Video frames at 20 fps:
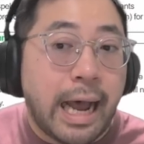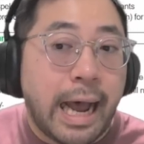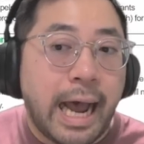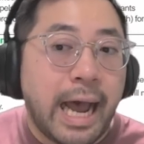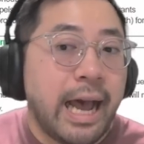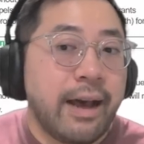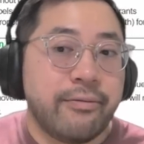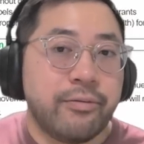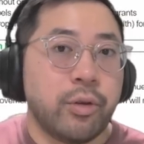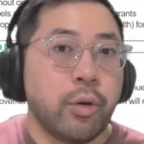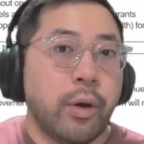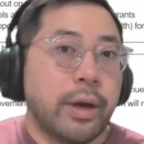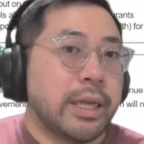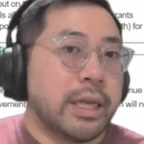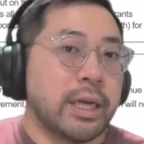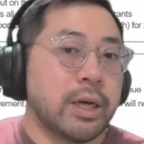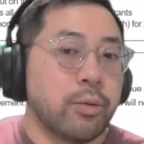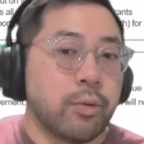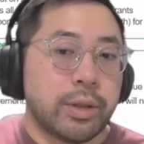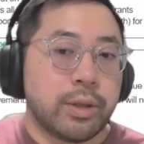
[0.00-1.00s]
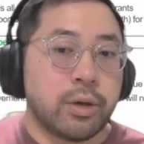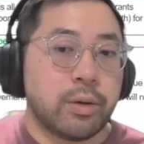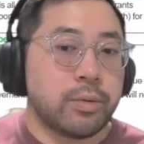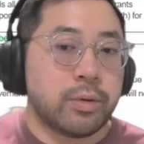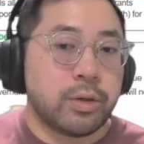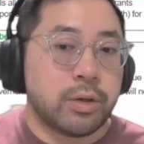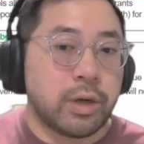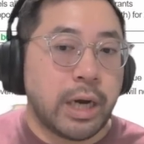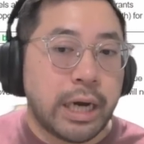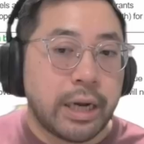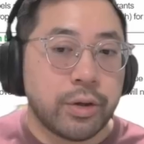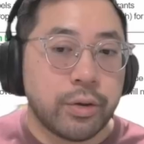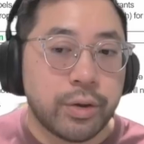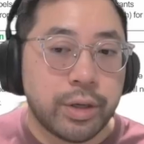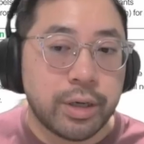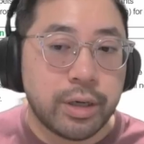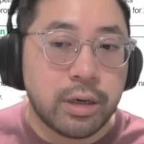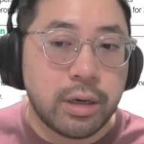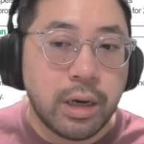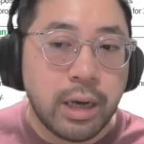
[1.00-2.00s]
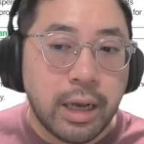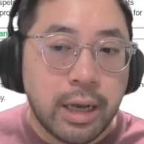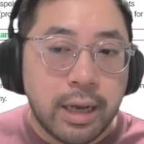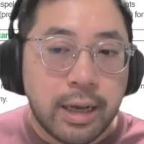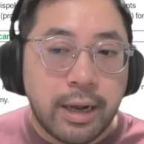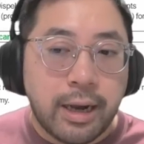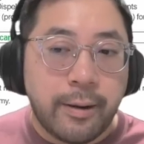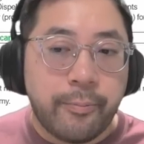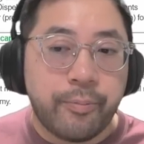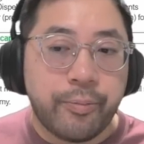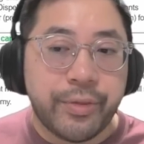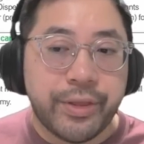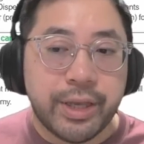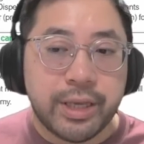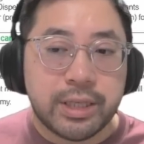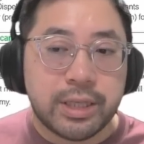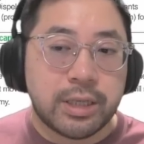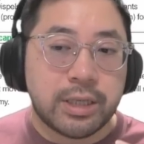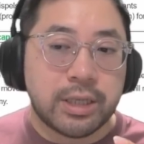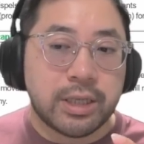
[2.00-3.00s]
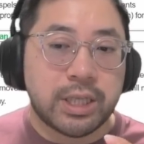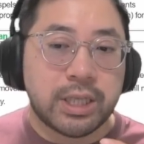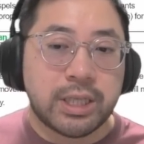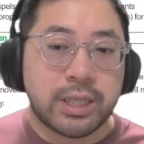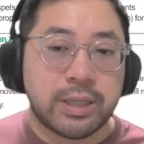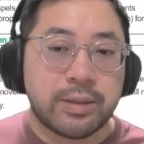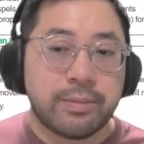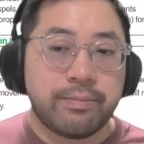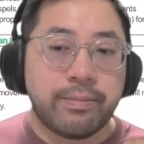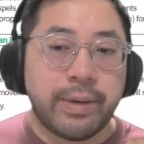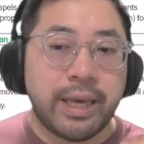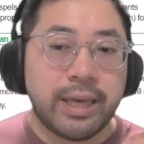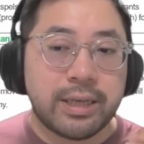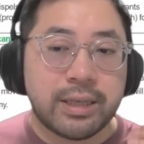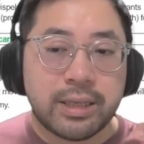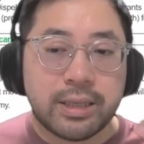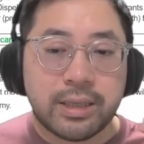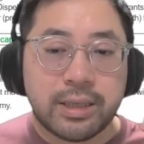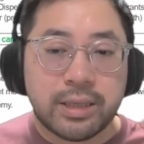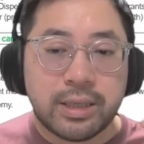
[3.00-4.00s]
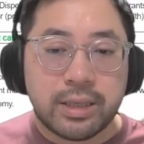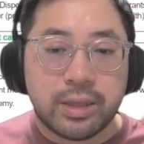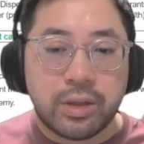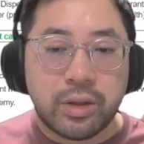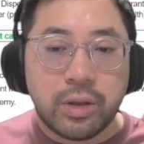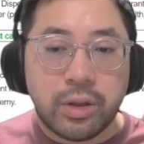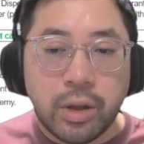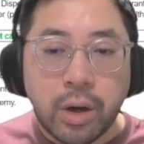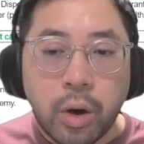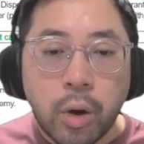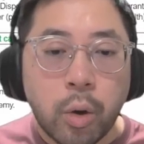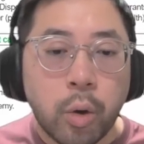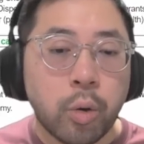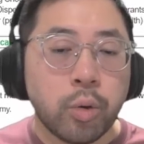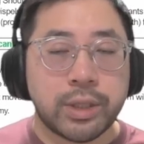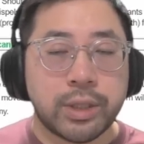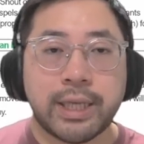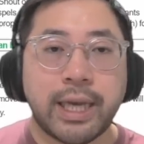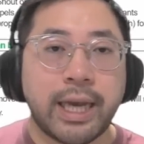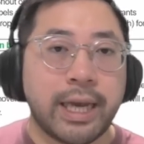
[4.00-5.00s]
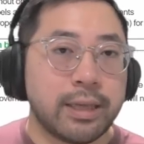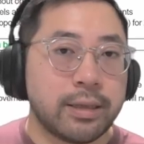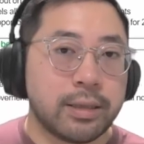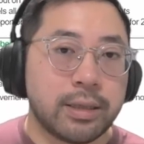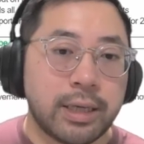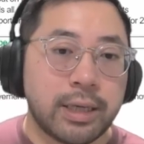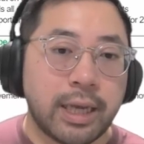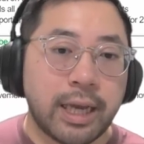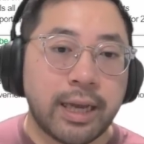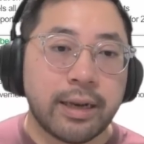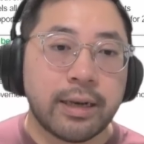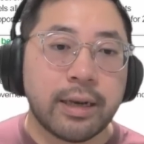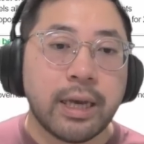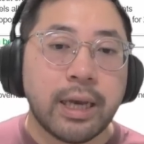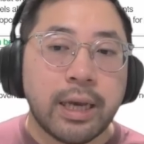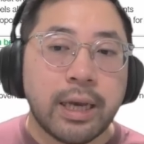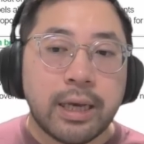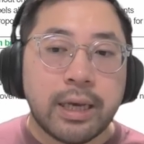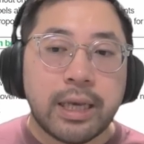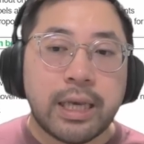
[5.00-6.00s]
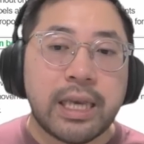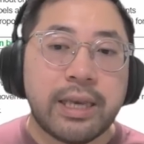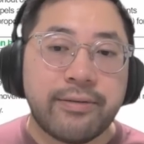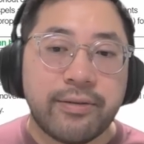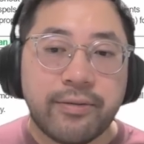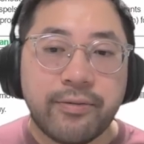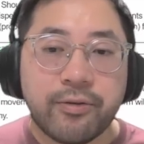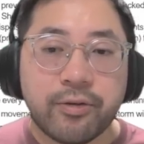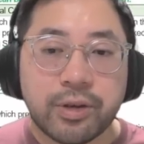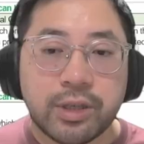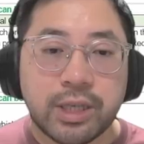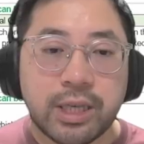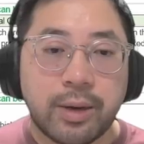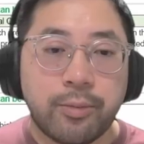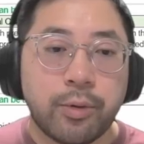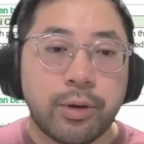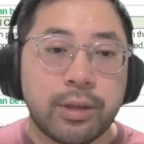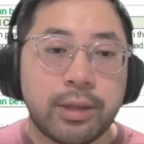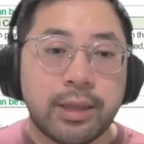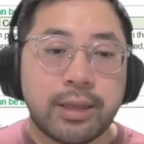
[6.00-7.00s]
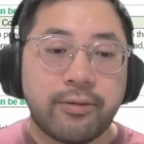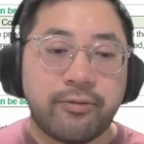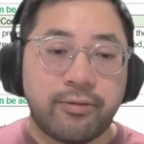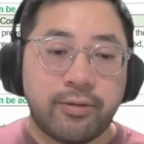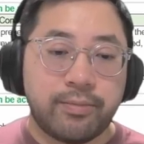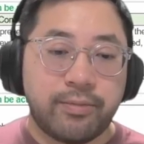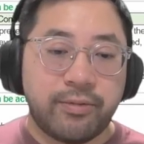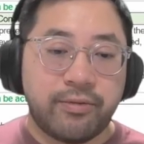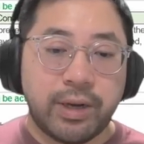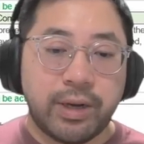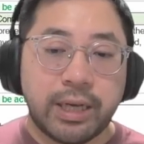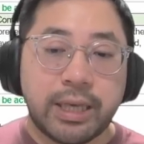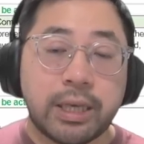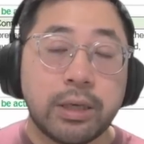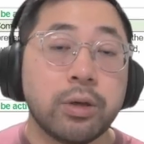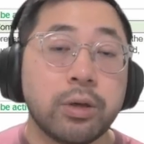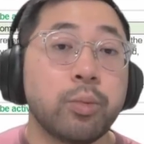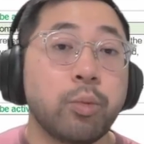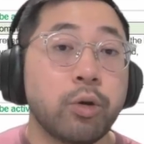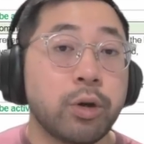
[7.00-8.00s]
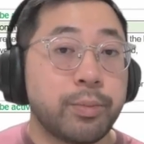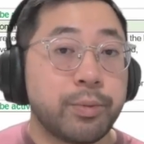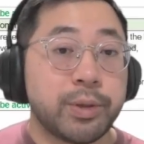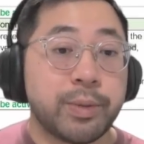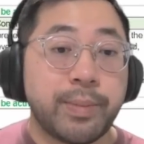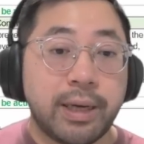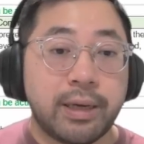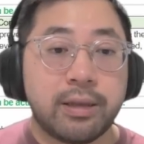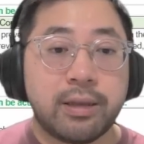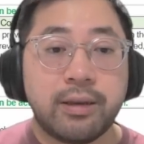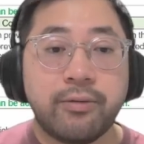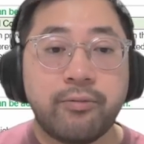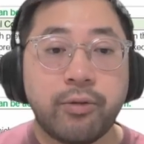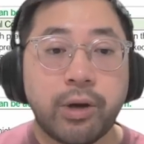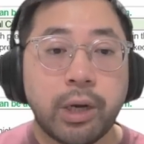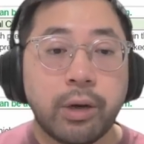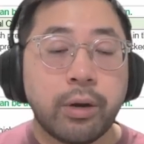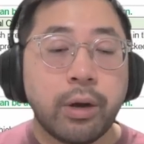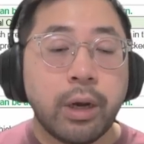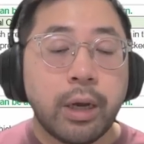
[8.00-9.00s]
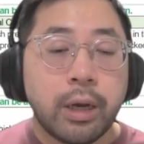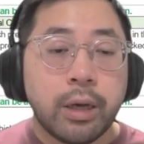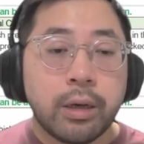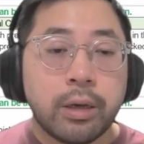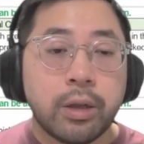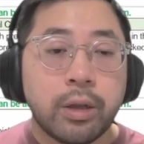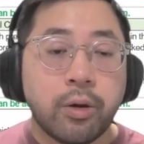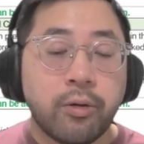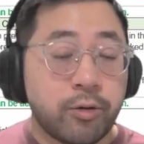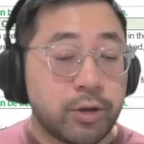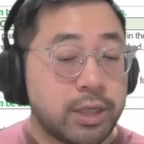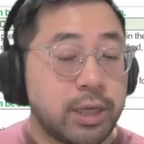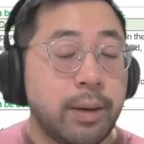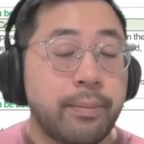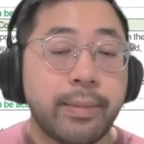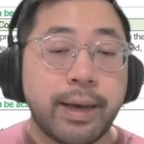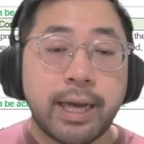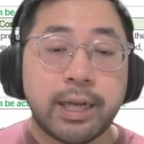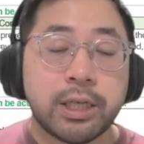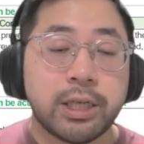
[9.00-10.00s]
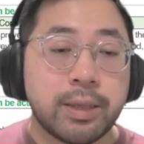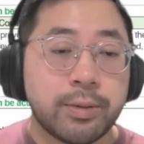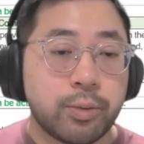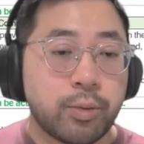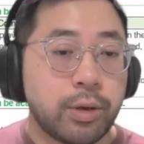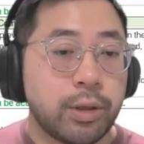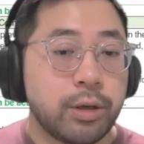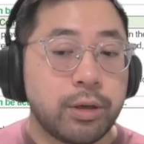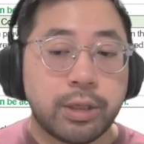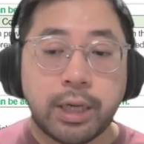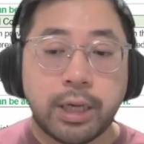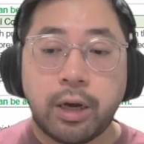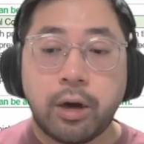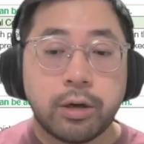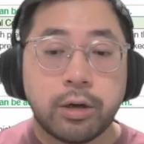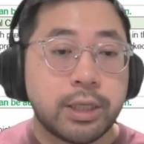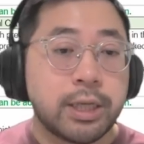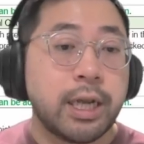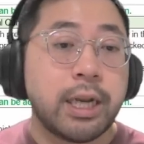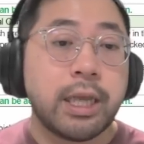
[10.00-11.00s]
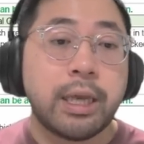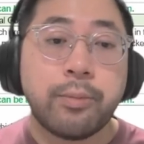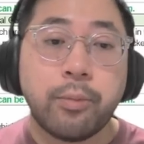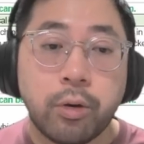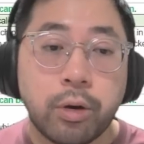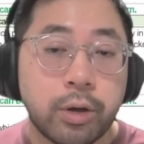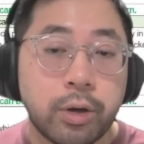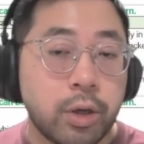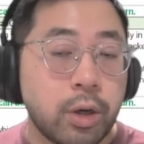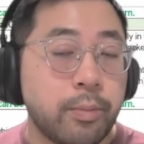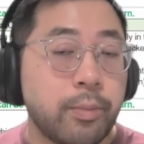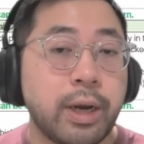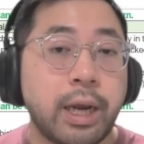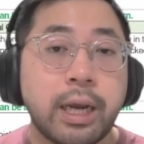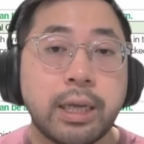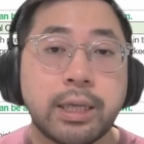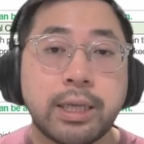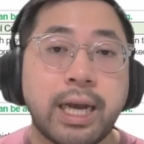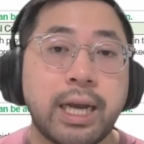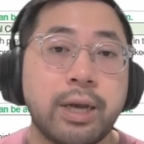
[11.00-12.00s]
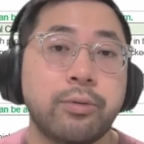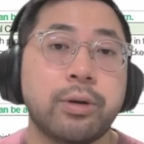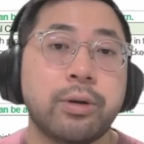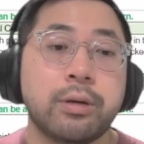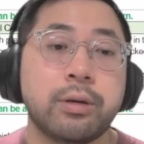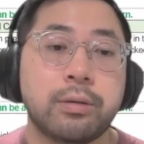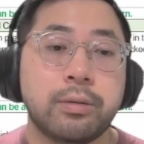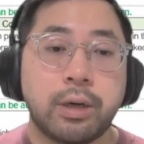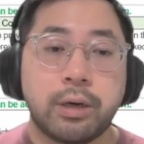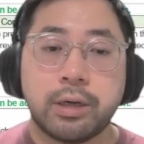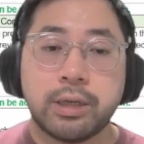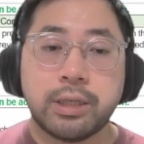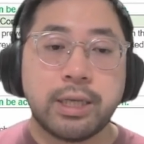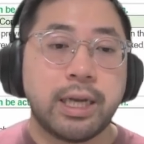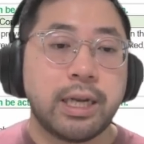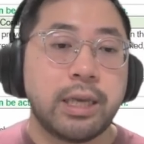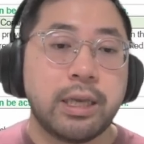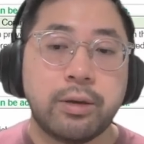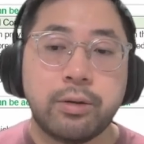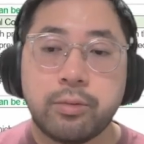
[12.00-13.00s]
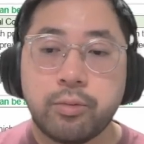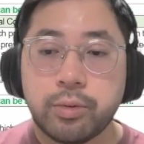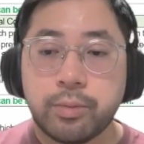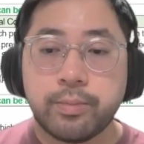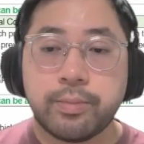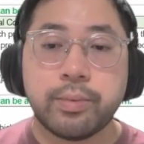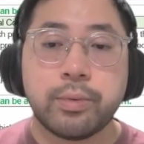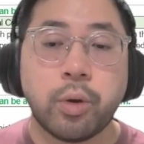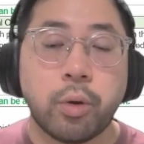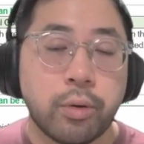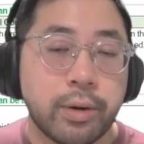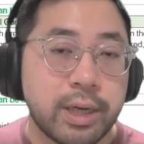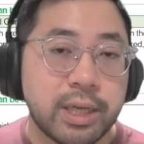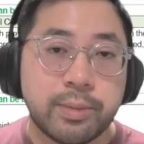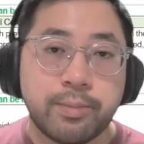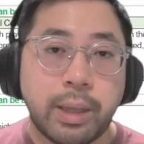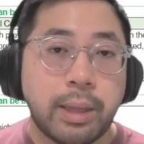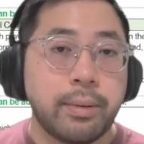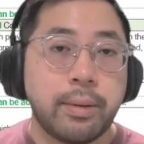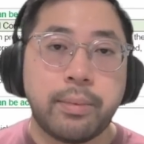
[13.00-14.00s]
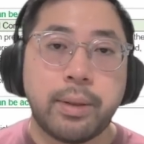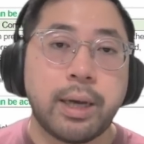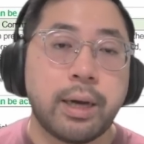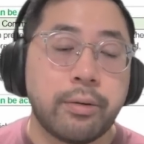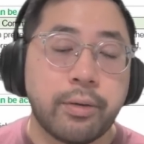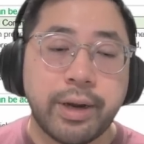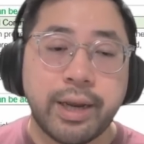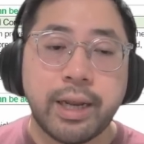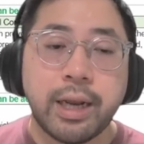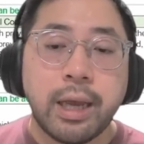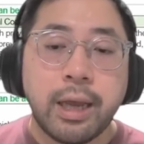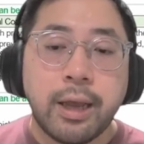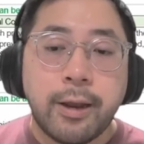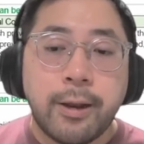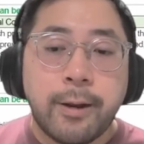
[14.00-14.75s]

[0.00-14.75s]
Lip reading: I have no idea what they're trying to do here. This just makes no sense. And even for someone from a guild war perspective, where for some matchups where there's like Harseti more, you're bringing Tywin, Harseti, Doris, blah blah blah, right?